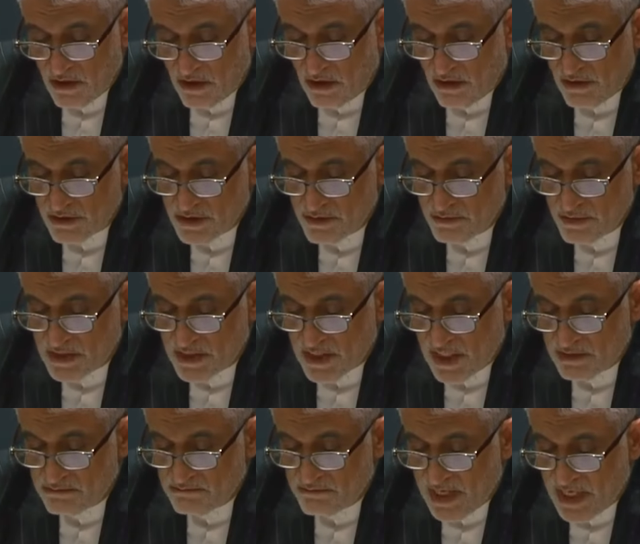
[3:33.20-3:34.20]
horrible
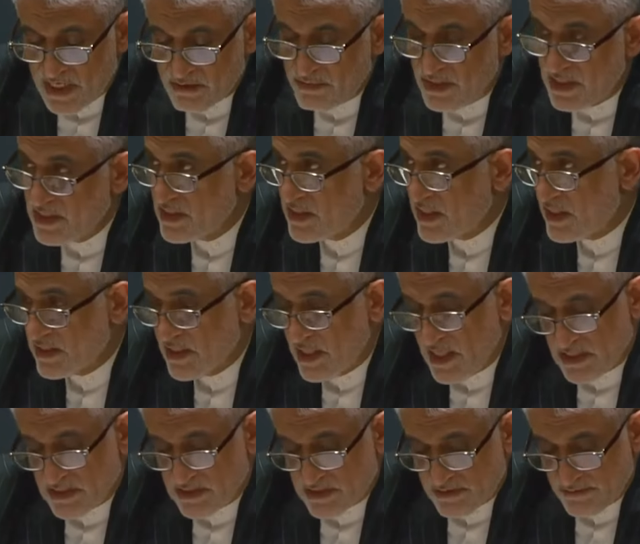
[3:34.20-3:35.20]
and barbaric
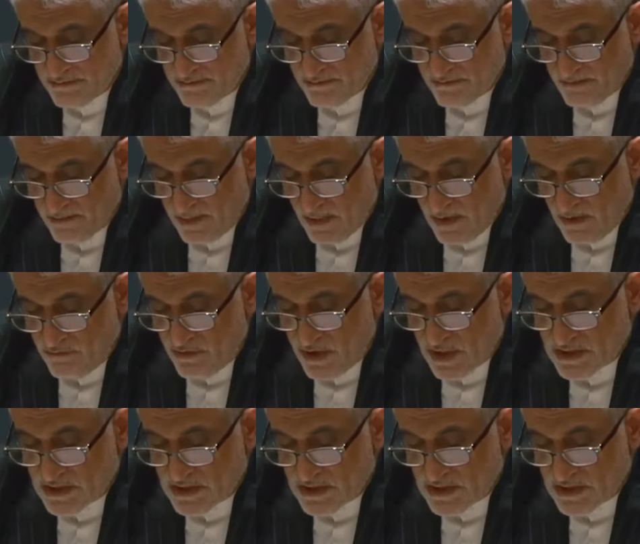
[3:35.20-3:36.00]
attacks. We